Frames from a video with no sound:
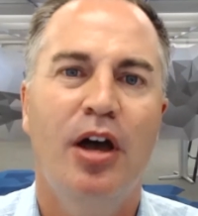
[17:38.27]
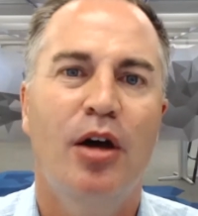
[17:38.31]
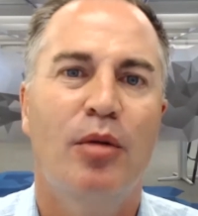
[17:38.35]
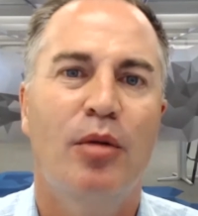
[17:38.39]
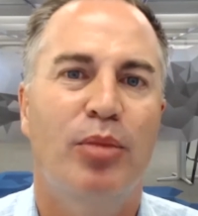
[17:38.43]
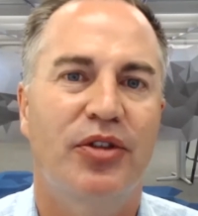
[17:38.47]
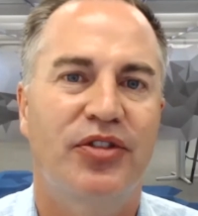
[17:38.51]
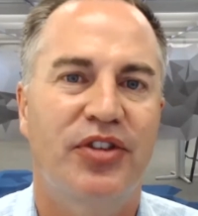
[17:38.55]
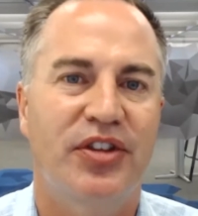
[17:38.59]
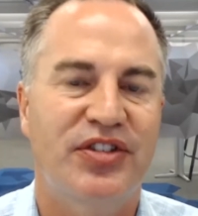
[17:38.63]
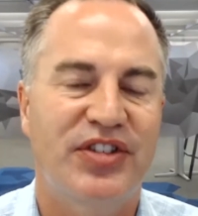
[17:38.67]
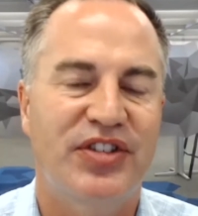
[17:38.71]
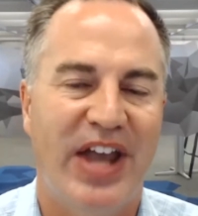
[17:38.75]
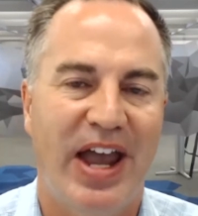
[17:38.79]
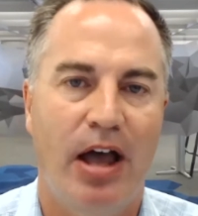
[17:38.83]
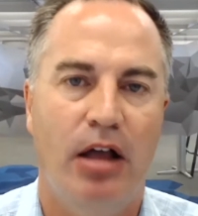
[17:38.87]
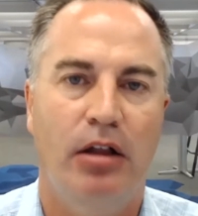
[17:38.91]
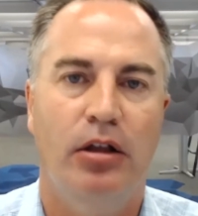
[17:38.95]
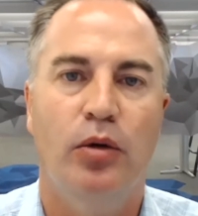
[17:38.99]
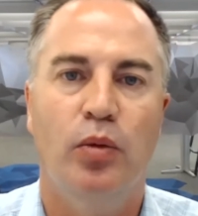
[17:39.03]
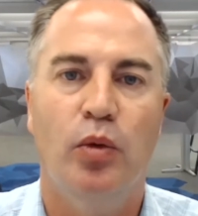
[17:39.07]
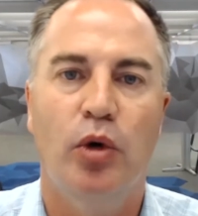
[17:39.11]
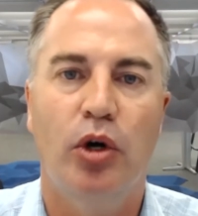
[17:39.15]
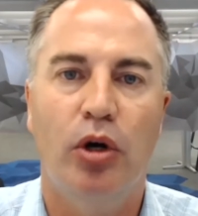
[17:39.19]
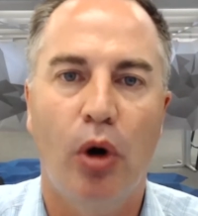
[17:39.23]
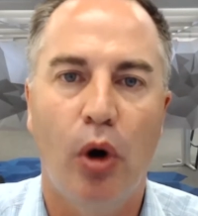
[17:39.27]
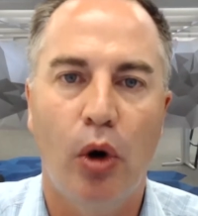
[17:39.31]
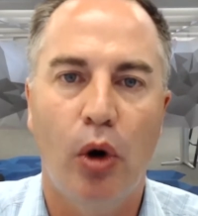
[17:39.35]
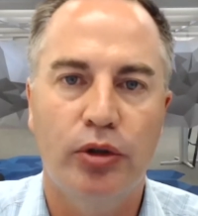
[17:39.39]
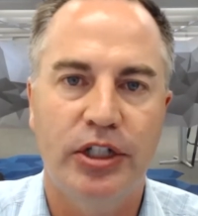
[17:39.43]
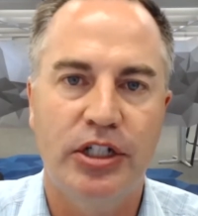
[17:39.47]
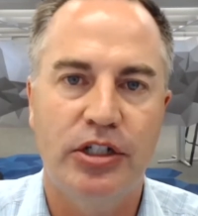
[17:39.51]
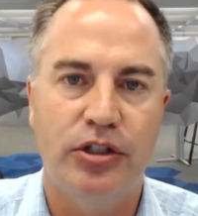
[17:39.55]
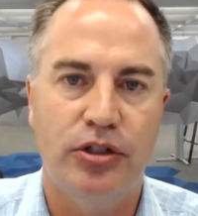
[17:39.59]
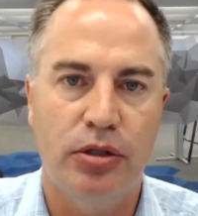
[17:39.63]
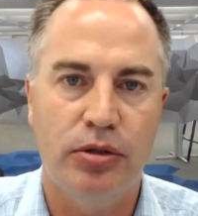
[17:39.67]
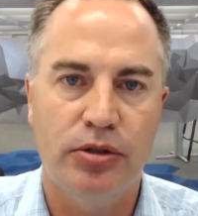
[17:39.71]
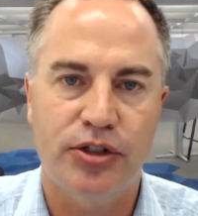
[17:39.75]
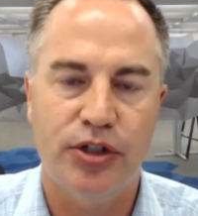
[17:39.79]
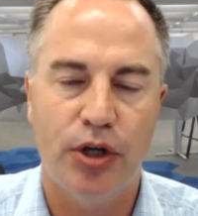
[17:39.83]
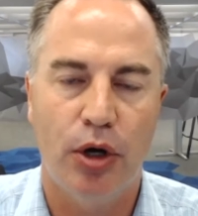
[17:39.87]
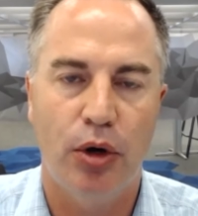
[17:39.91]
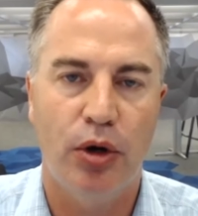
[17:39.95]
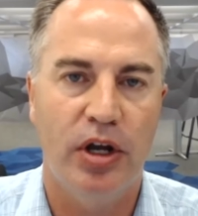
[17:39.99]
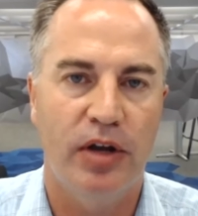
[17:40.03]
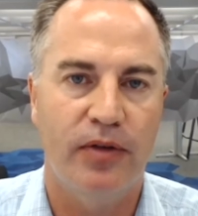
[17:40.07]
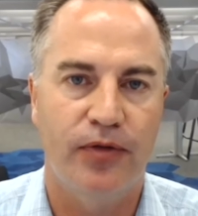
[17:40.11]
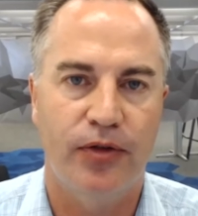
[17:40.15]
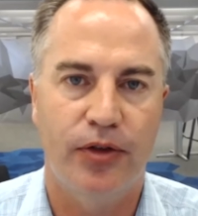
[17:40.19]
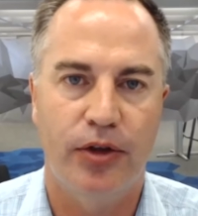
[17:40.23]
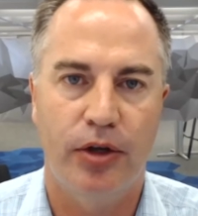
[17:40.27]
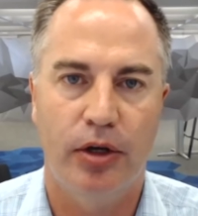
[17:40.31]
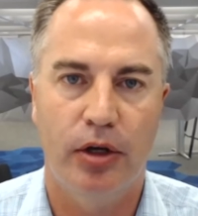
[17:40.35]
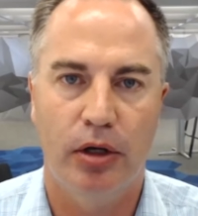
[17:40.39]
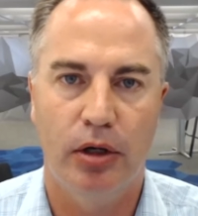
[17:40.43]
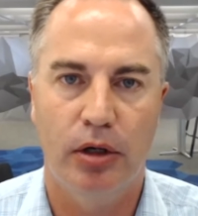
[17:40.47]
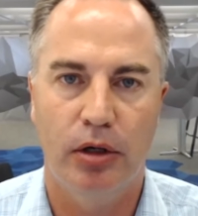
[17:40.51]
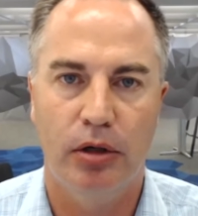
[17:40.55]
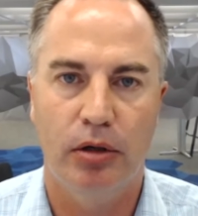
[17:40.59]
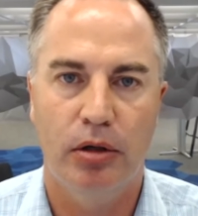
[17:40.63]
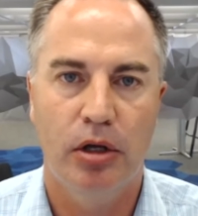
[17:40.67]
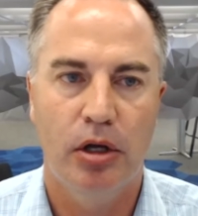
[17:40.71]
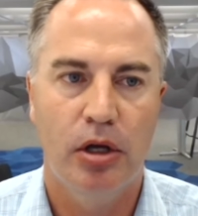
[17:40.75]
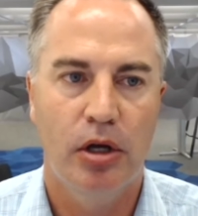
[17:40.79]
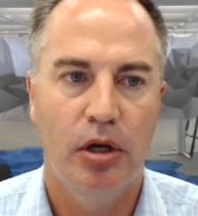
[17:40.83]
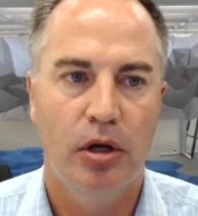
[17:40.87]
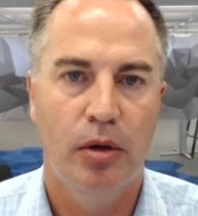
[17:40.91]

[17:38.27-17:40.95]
but the talent will only do so if the